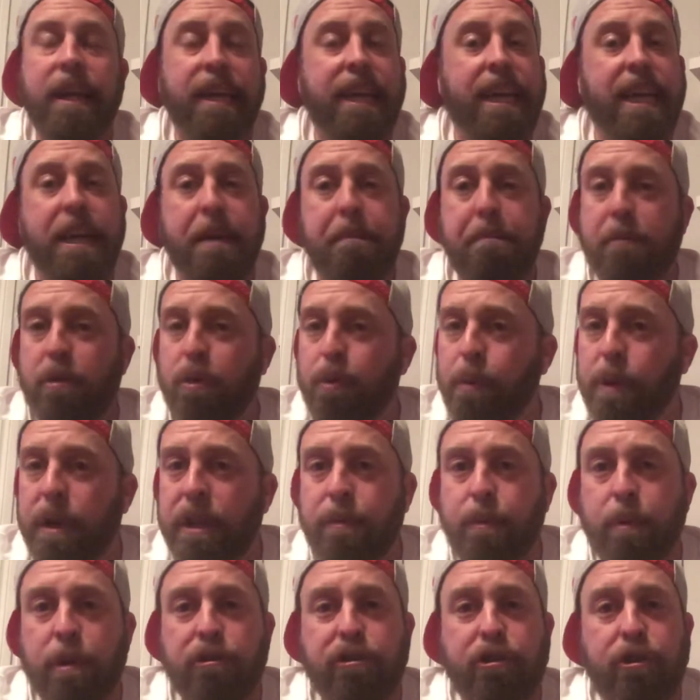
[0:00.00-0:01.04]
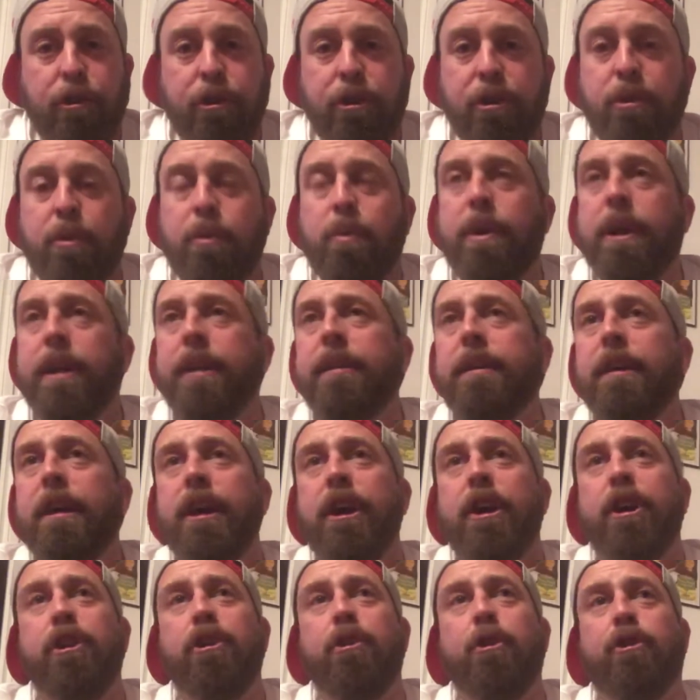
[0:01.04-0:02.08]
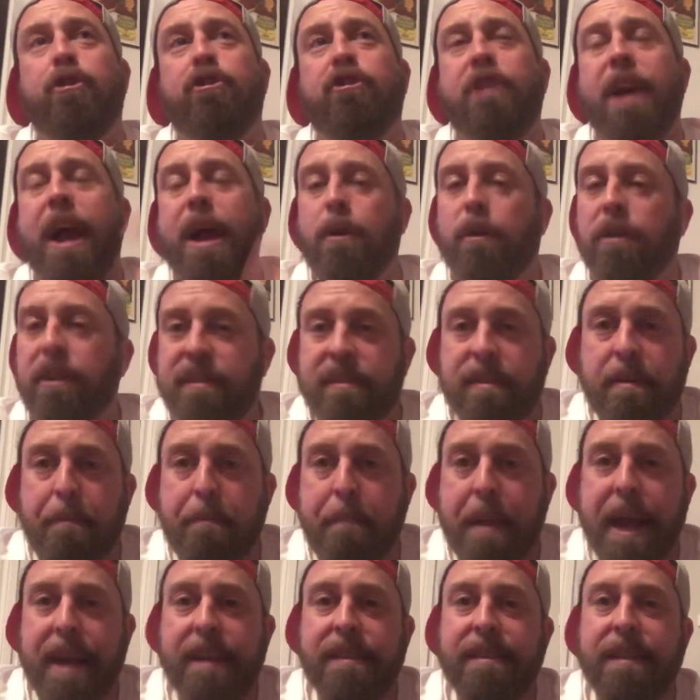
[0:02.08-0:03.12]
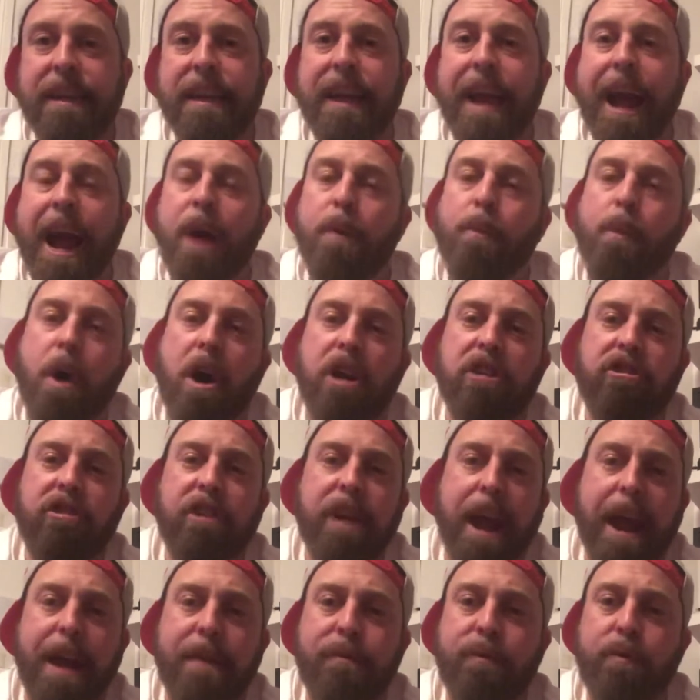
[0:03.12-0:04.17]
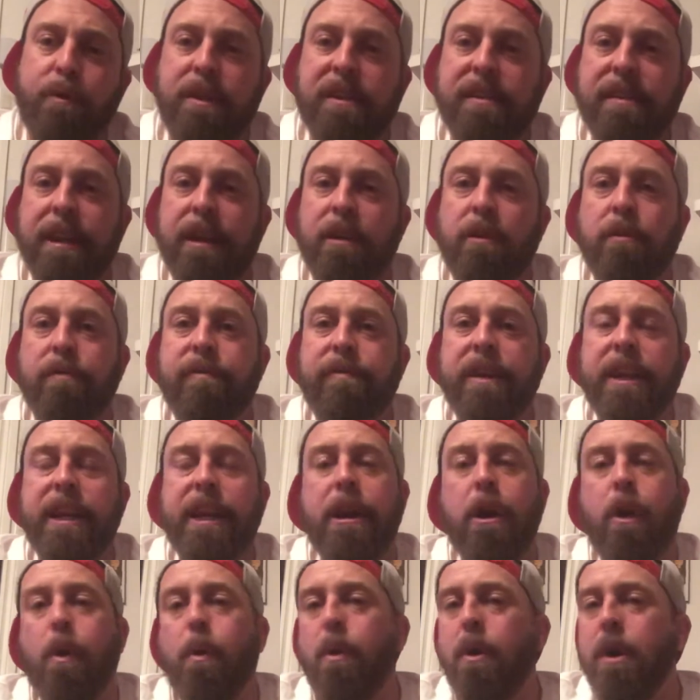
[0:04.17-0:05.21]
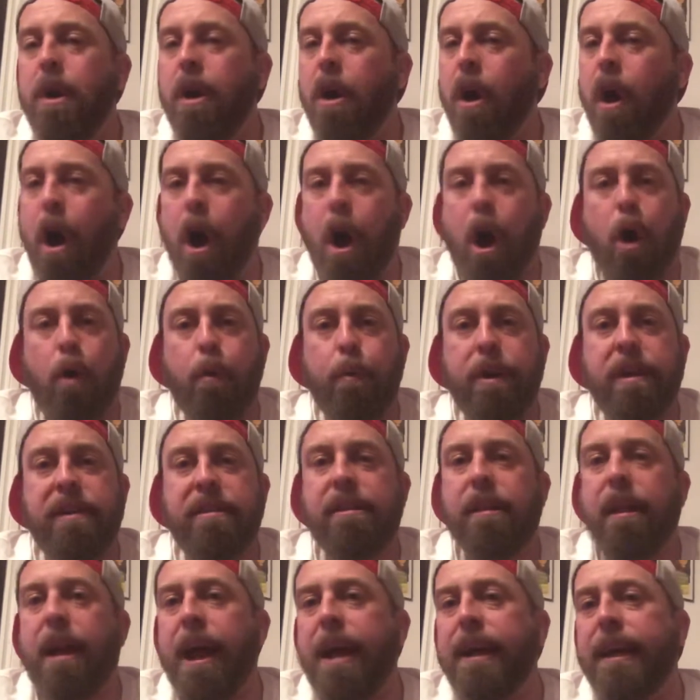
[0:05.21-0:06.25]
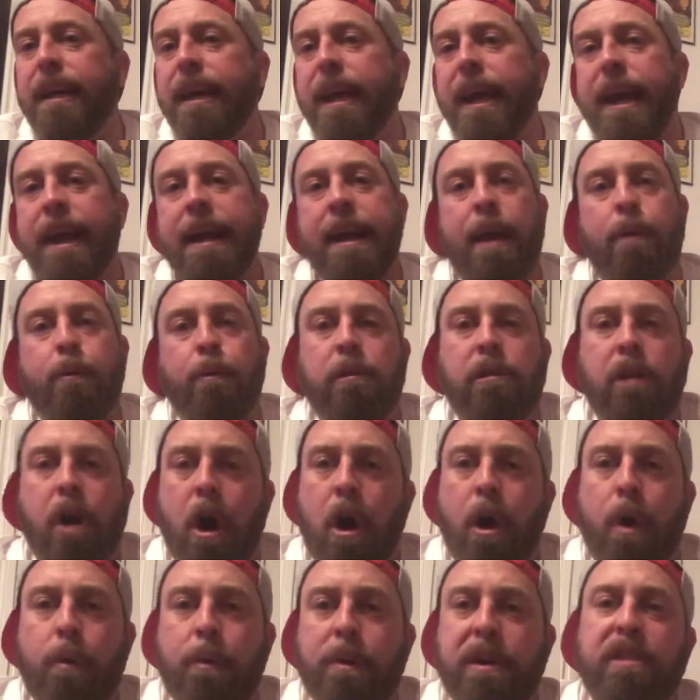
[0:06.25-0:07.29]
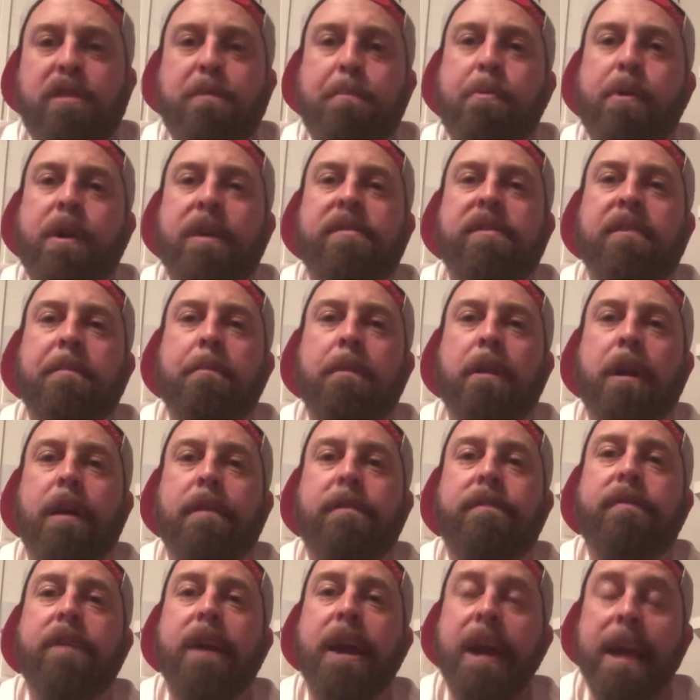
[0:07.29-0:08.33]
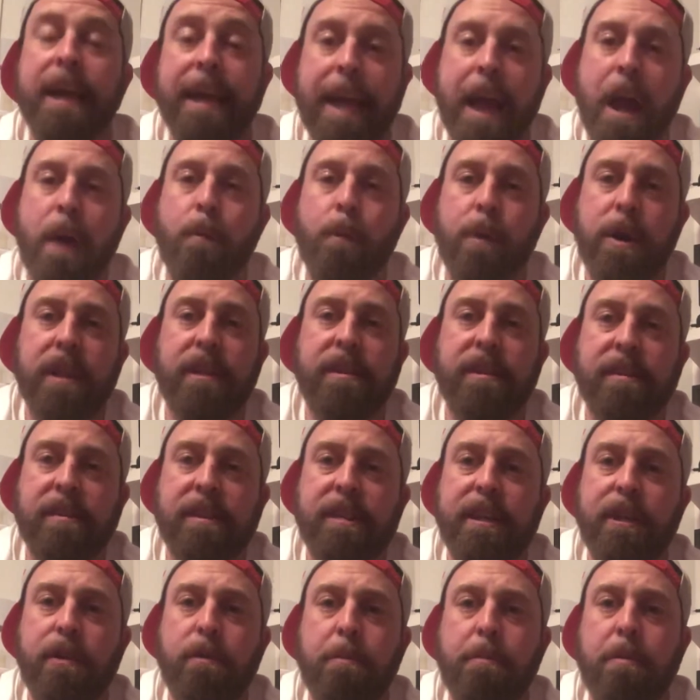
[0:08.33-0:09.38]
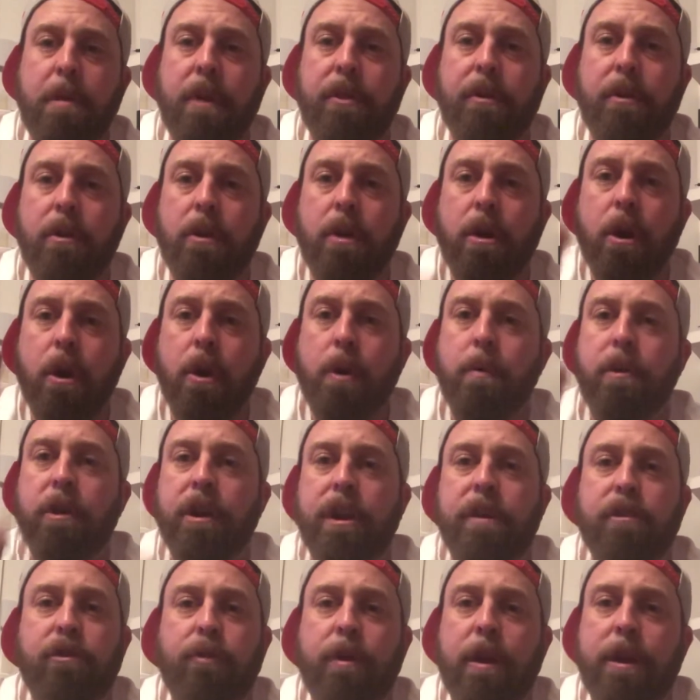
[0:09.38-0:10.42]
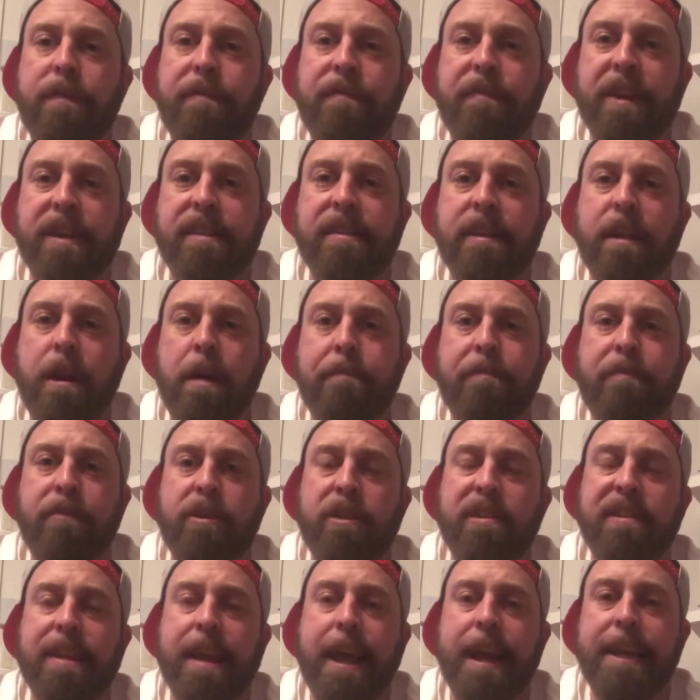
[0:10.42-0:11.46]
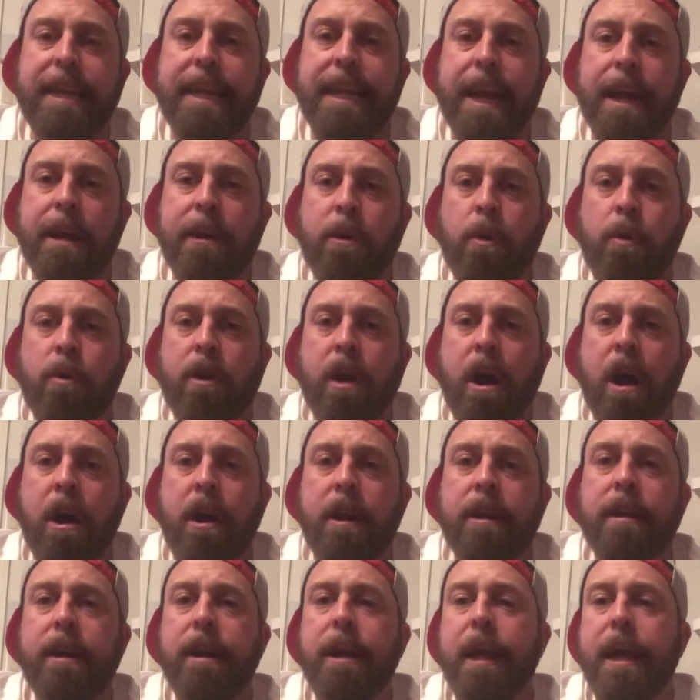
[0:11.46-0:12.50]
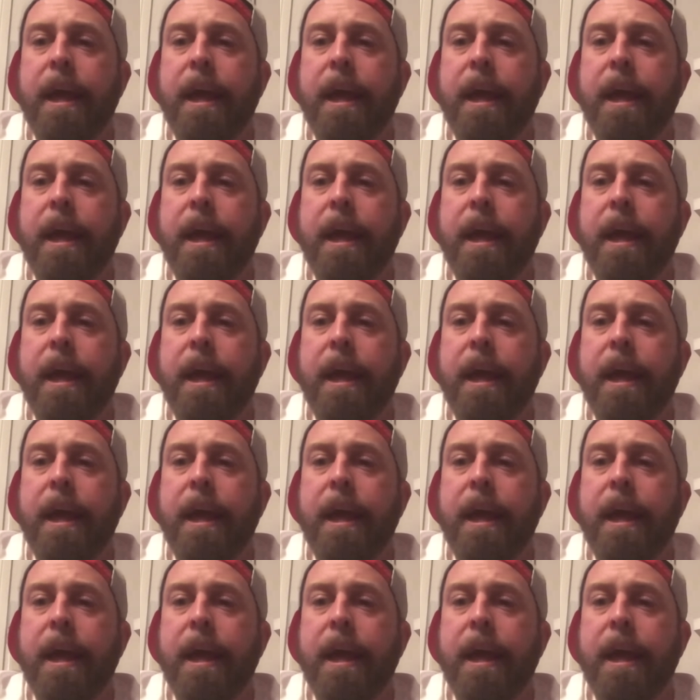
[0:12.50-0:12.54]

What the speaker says: Keep doing what you're doing. Your channel is amazing. I watch every single video. Always like, and I will always spread some love. Can't wait to see you, brother. We're gonna try to fix it up for the San Diego Con.